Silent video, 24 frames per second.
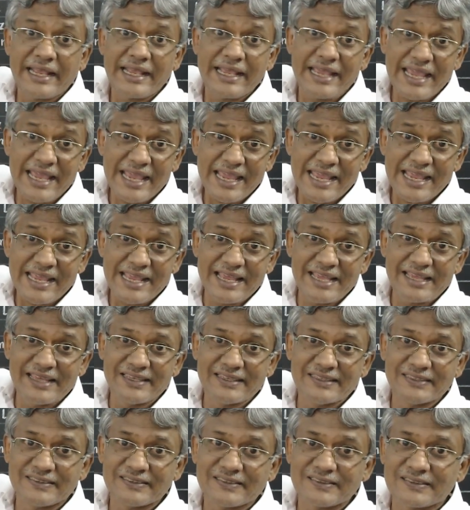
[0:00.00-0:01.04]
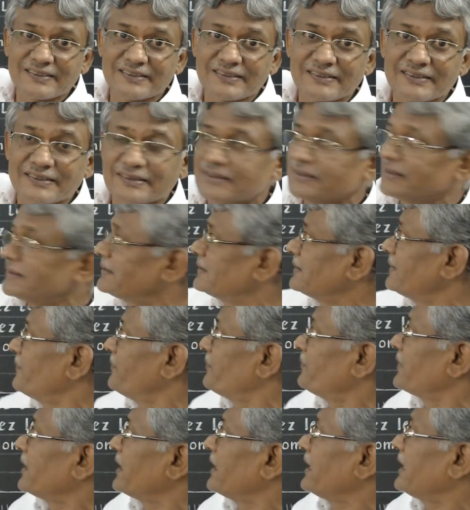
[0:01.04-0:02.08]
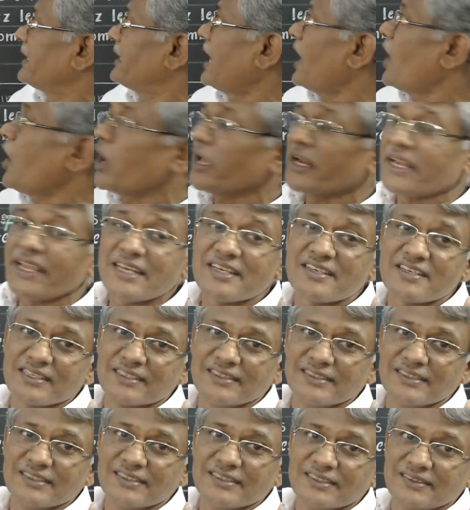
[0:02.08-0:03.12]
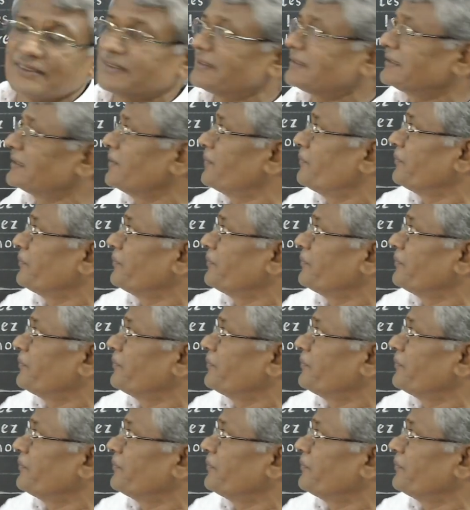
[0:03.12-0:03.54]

he is, or it is.